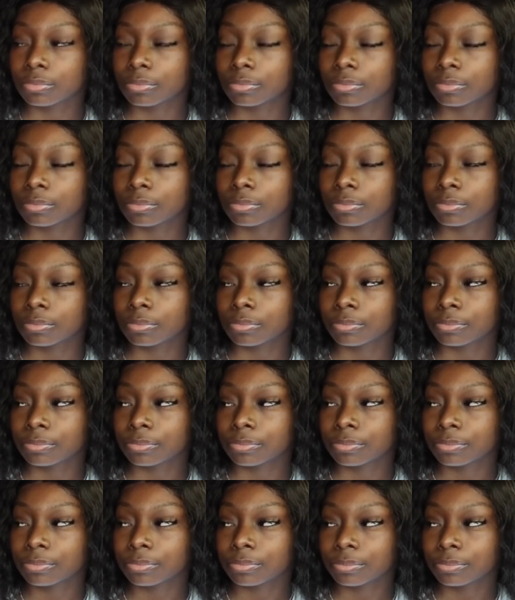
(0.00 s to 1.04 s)

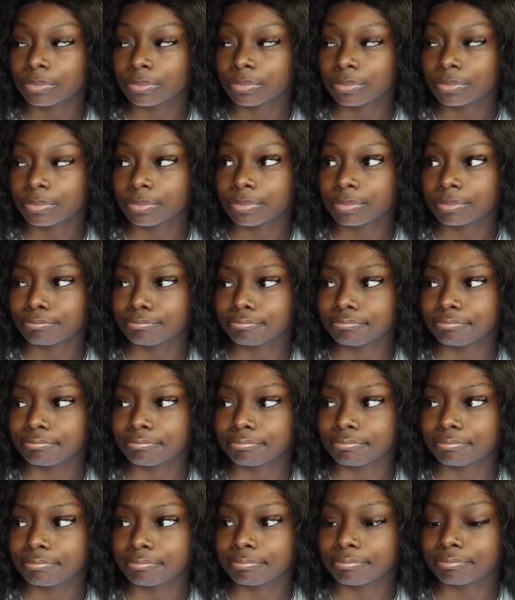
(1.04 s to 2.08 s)

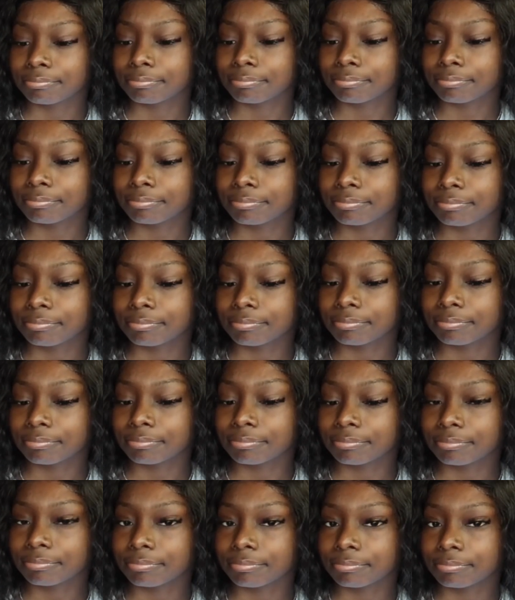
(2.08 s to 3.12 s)

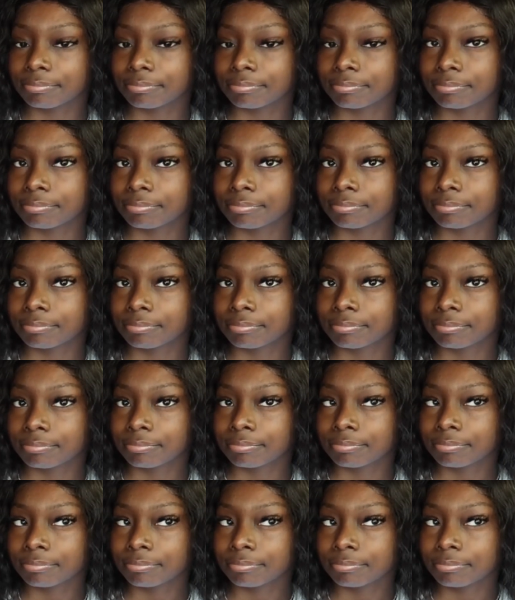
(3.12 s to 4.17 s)

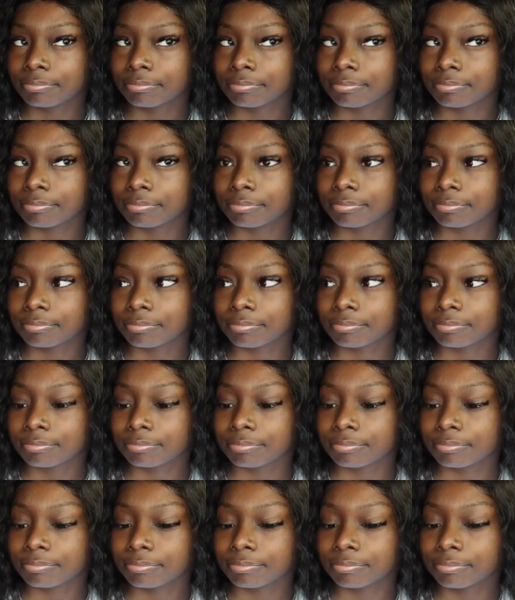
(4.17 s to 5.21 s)

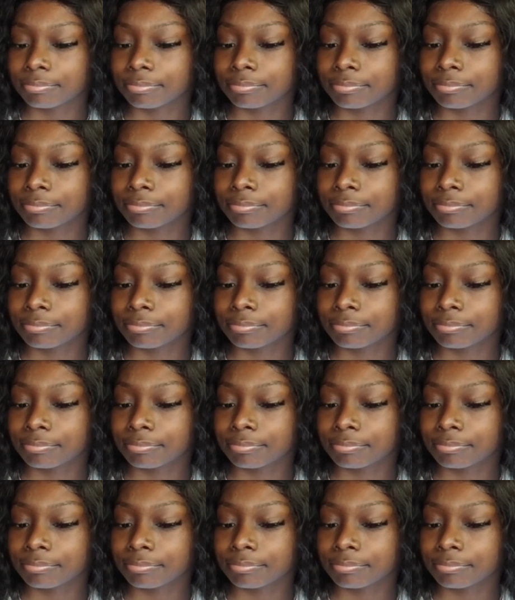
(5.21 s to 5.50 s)
(not speaking)